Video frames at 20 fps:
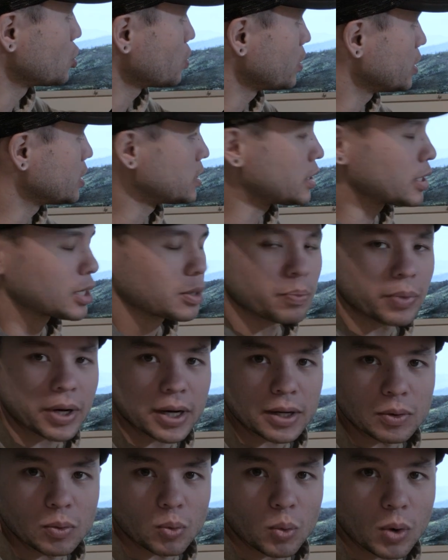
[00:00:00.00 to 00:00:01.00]
joystick
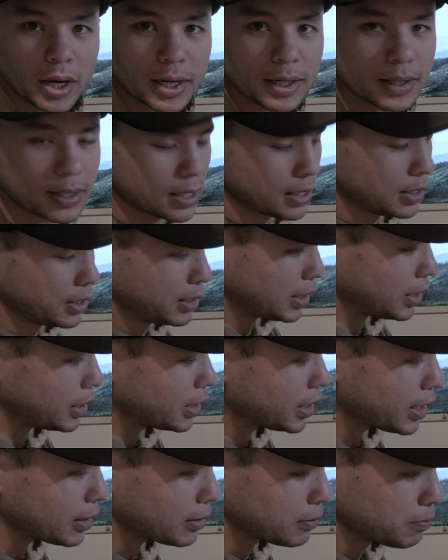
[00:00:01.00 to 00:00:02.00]
button 1, and
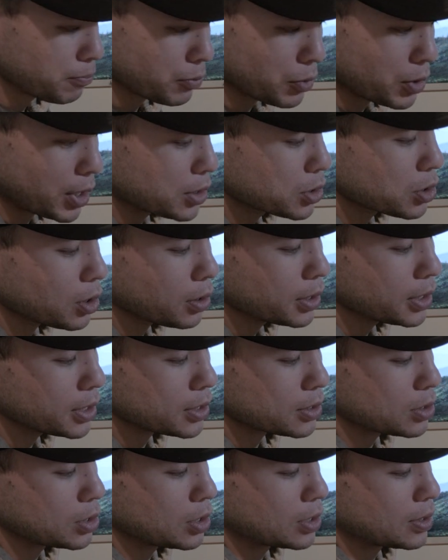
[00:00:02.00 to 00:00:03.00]
again, that's all it
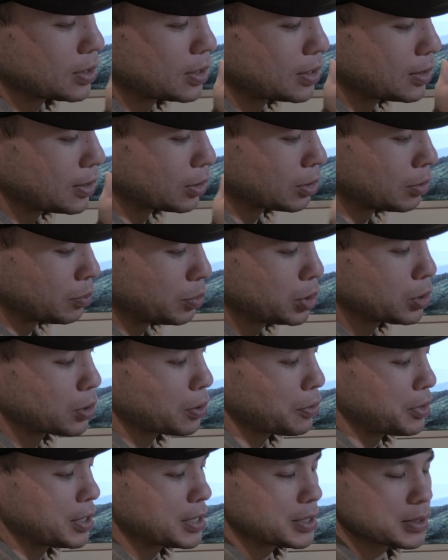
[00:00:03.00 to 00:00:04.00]
is. The
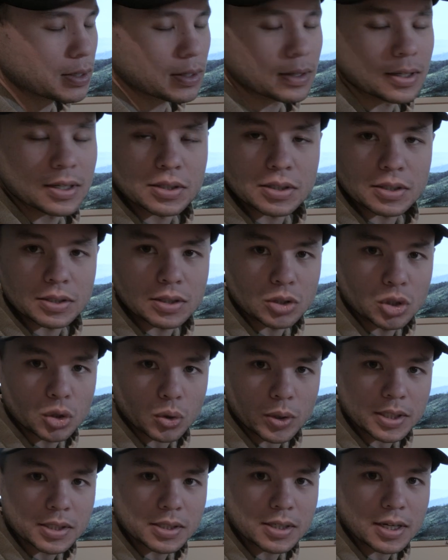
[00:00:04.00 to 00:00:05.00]
computer thinks that this is a
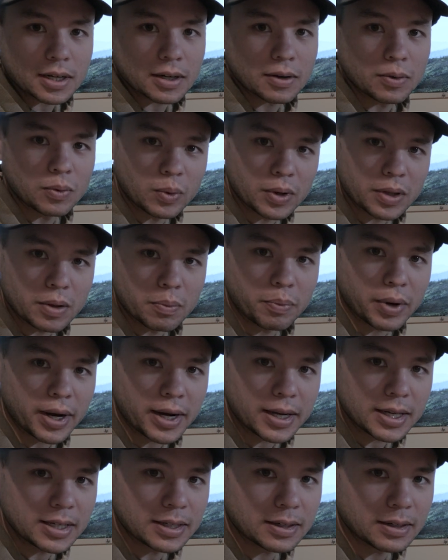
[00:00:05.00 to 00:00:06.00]
joystick with a
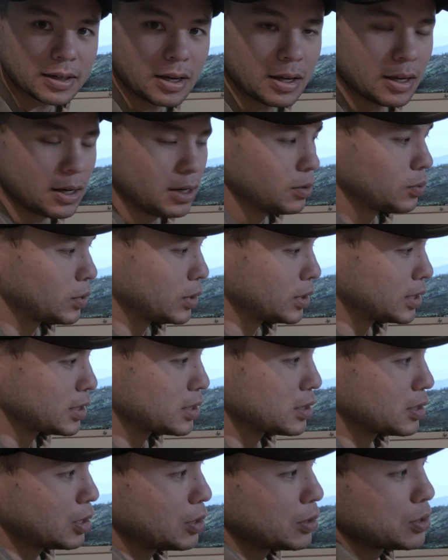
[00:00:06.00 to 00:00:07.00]
button. What it
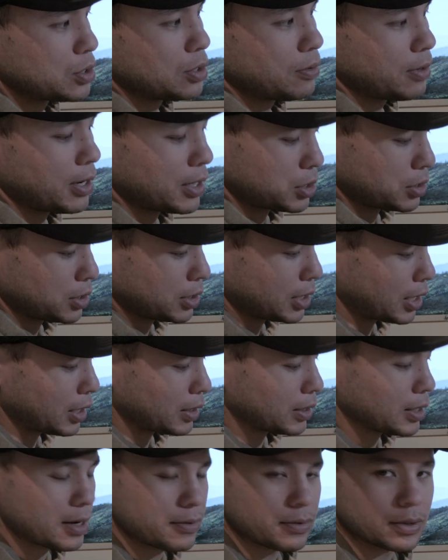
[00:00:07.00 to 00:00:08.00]
doesn't know is you've actually got a
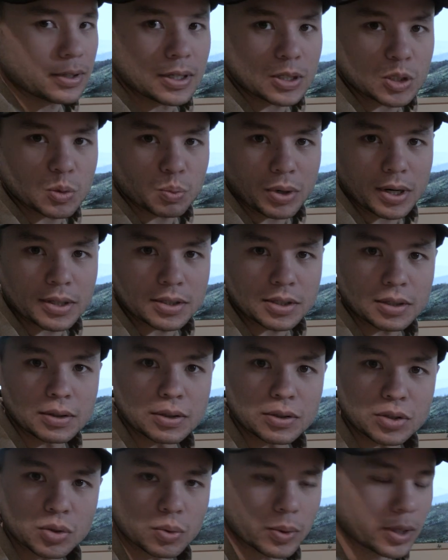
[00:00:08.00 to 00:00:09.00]
lever that's pressing
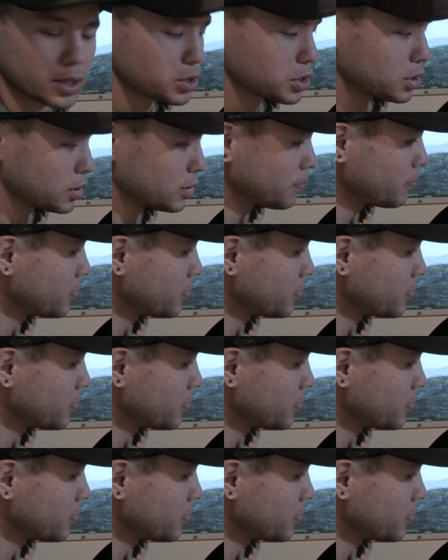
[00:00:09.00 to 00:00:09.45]
the switch.